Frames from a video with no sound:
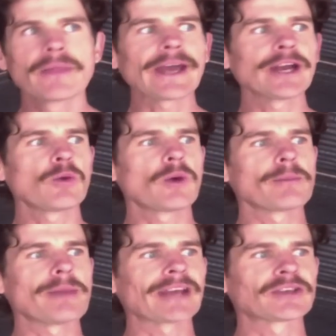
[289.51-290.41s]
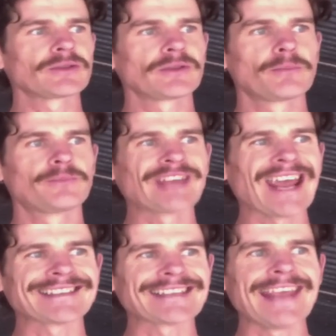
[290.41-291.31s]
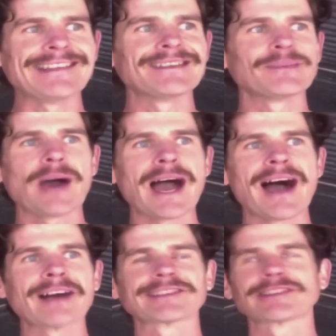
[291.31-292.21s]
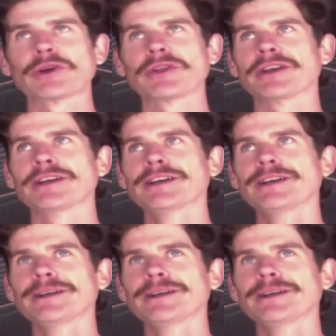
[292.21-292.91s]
They don't want to make the test easy to pass so that